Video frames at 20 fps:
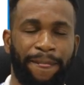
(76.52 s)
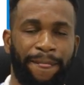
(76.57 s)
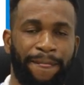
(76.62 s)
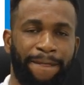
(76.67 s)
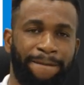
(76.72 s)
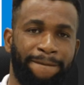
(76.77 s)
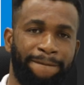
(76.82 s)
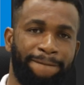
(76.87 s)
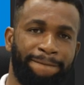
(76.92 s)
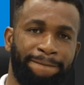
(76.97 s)

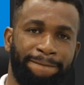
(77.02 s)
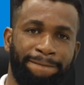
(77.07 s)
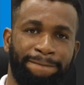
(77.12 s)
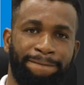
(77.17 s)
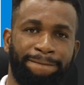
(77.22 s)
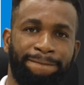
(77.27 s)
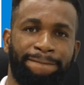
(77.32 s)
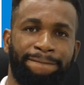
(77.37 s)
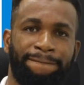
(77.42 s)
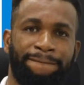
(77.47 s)

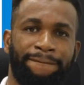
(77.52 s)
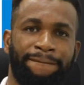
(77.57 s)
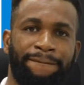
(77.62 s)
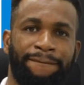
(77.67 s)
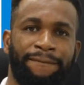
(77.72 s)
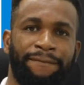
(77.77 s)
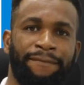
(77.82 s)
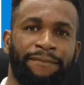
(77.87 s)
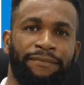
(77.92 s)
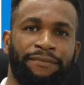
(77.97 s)

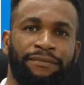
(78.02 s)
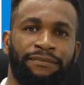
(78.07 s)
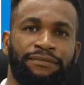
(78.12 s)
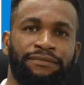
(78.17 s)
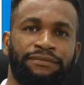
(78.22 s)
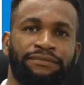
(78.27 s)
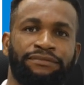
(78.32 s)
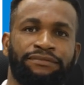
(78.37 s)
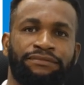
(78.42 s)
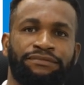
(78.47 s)

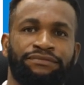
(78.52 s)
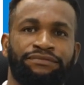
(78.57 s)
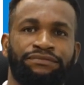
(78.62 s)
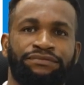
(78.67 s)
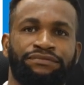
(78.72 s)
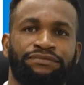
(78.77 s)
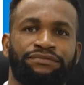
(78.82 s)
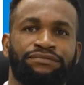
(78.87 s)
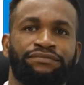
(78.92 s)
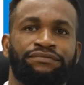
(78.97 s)

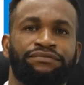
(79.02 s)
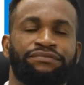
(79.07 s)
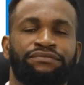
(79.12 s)
Nothing is said.